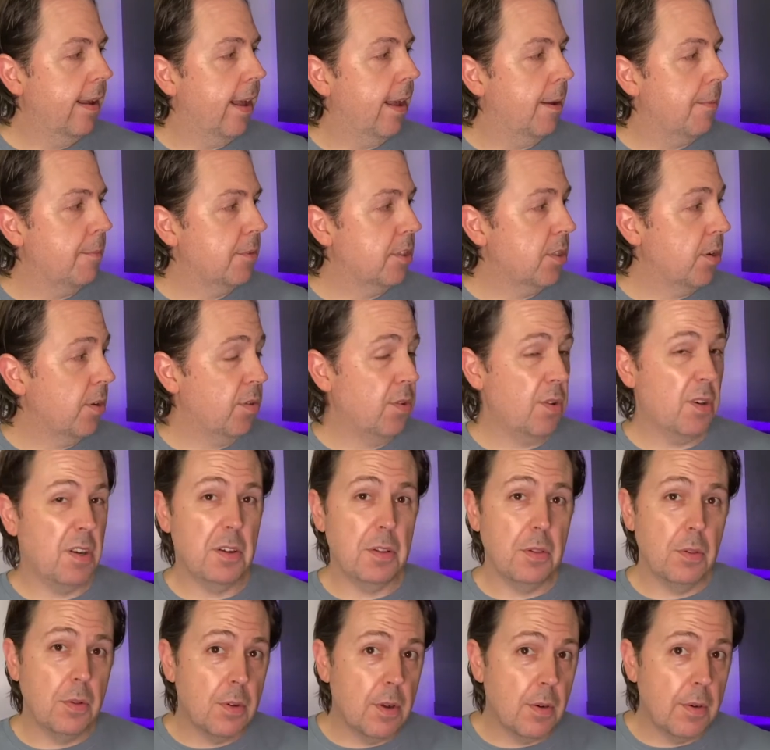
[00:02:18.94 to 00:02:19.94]
So I thought, oh,
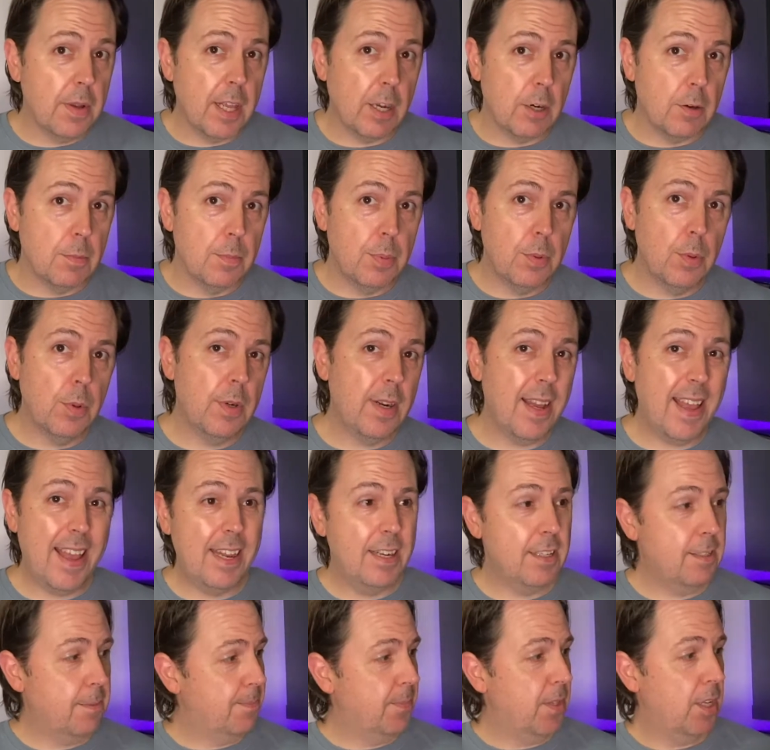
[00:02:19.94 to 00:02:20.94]
look, I'll get on board.
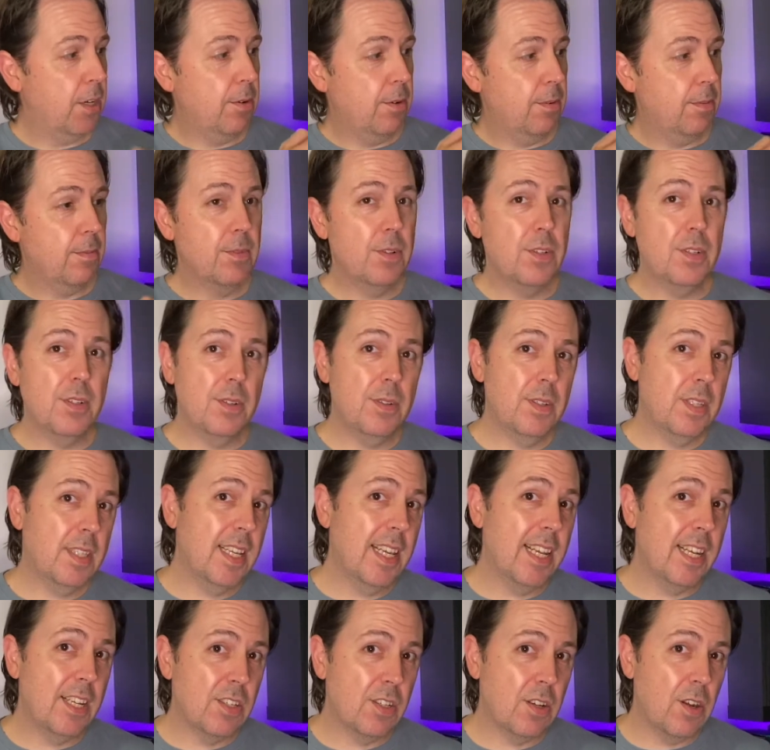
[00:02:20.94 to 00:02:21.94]
And
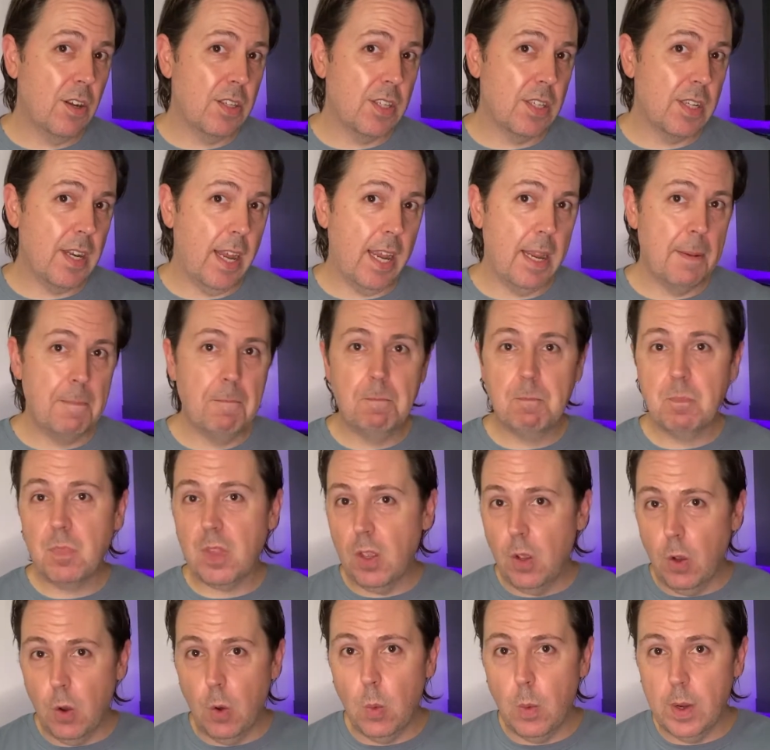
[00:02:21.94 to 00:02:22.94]
seeing Scott's name,
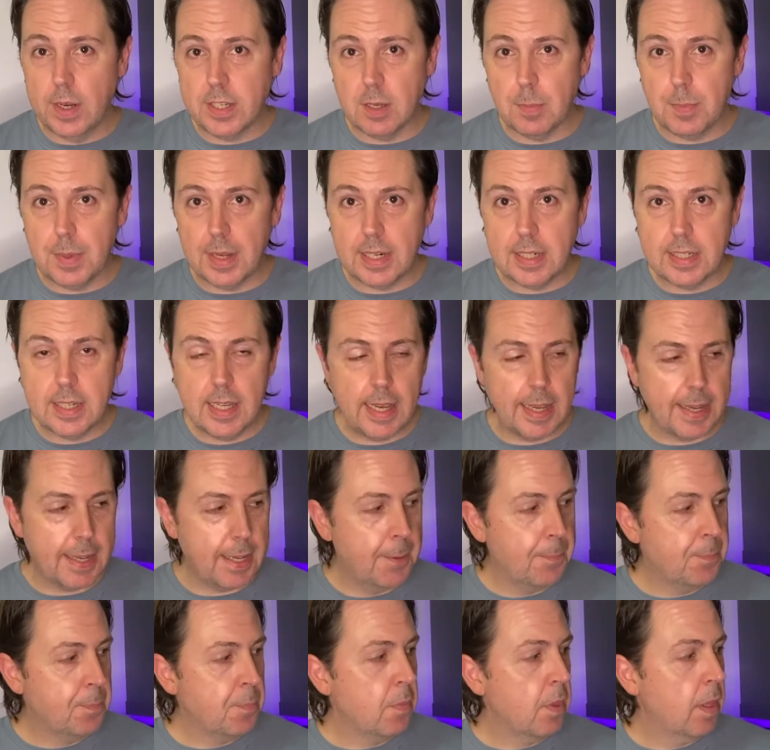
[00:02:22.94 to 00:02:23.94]
always a big tick.